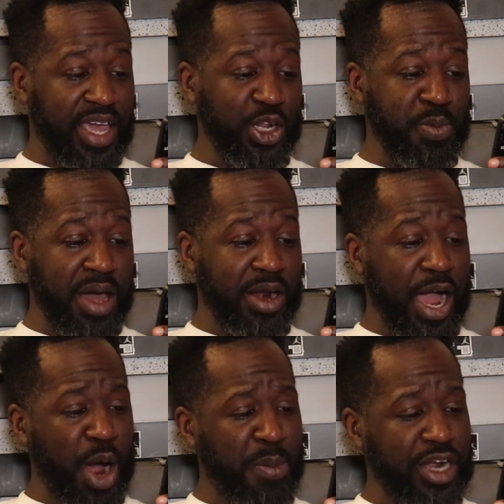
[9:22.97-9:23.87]
and no matter
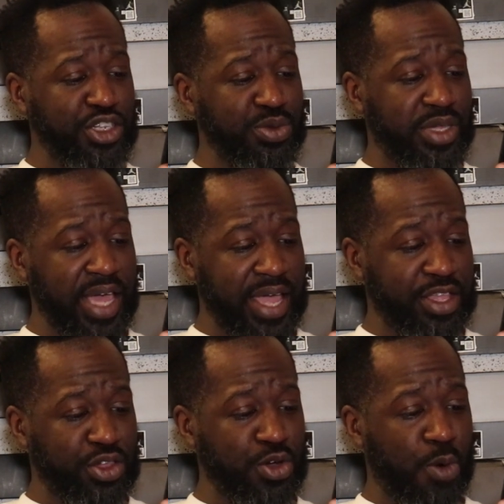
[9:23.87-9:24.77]
how much you
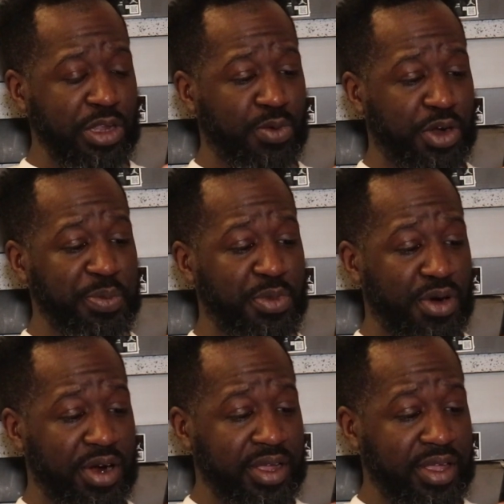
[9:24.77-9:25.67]
get, you always wanted
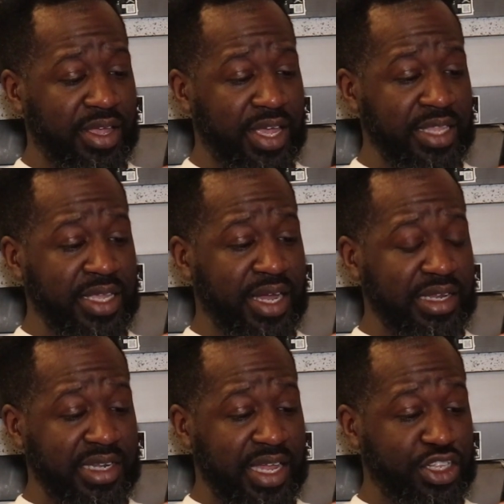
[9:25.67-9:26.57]
more. And then
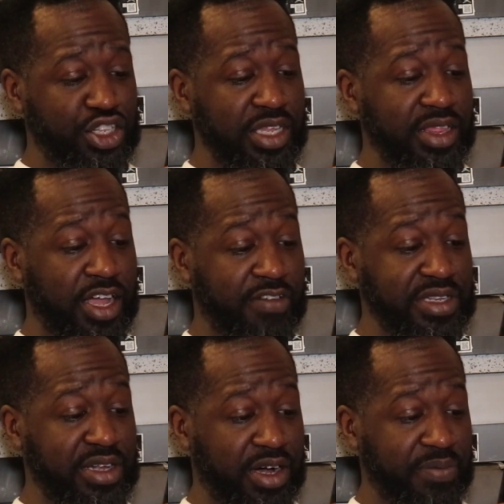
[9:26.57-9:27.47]
I said, she
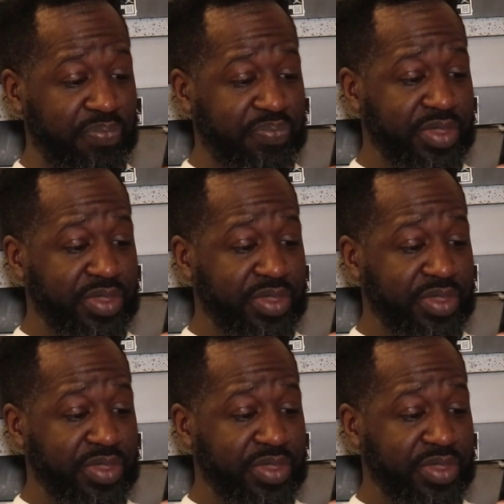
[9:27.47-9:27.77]
loves cum.